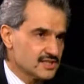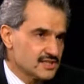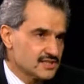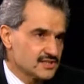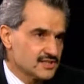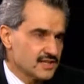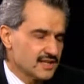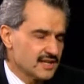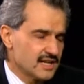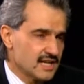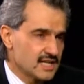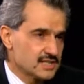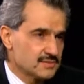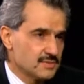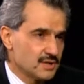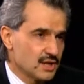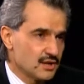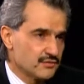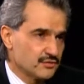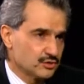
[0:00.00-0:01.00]
sees Syria as
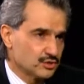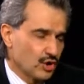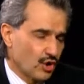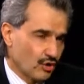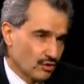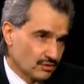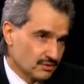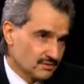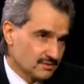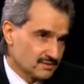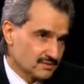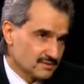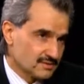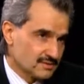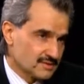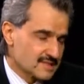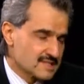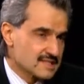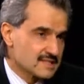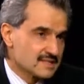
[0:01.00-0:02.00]
being a foothold
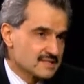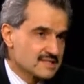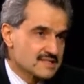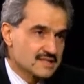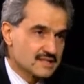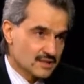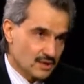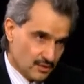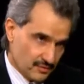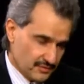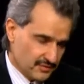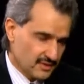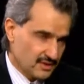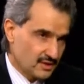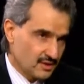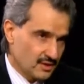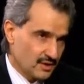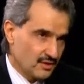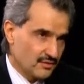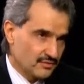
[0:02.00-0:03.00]
uh, of uh,
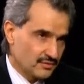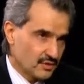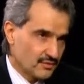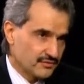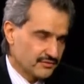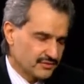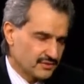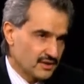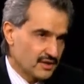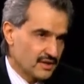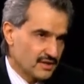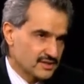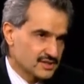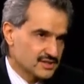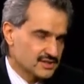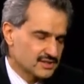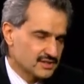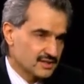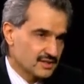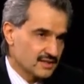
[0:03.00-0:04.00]
of, of uh,
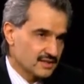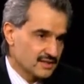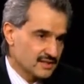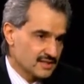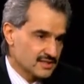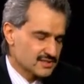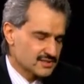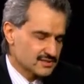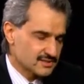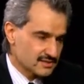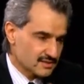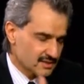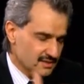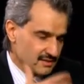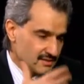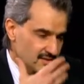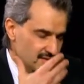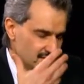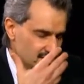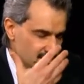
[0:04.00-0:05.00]
its uh, its
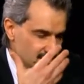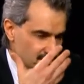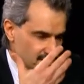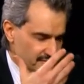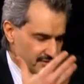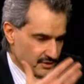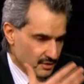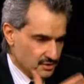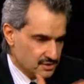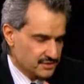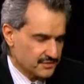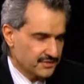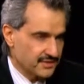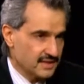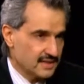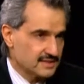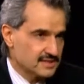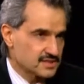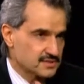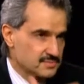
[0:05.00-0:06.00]
uh, its
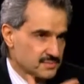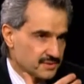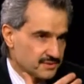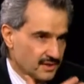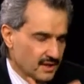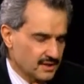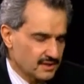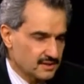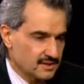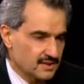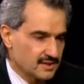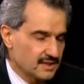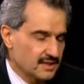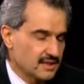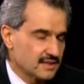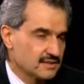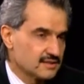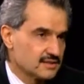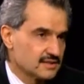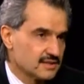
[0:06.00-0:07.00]
philosophy and its mentality
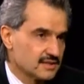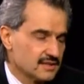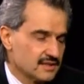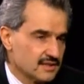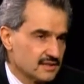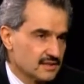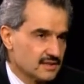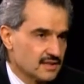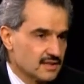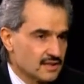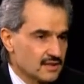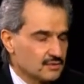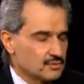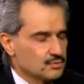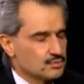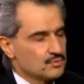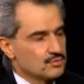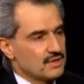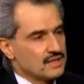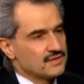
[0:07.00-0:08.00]
and
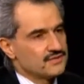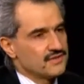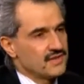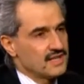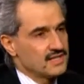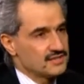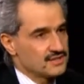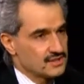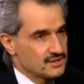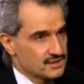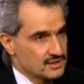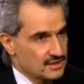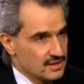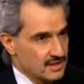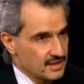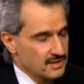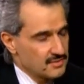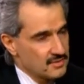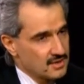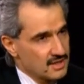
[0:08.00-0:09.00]
to advance its
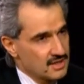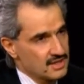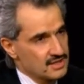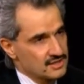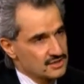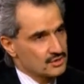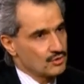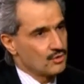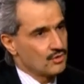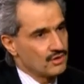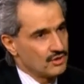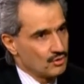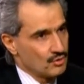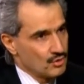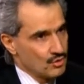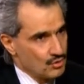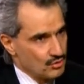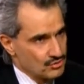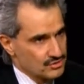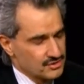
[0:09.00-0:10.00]
its
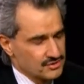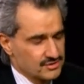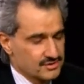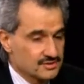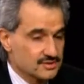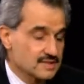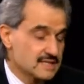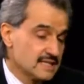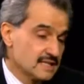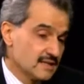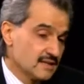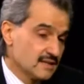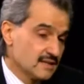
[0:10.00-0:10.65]
own causes.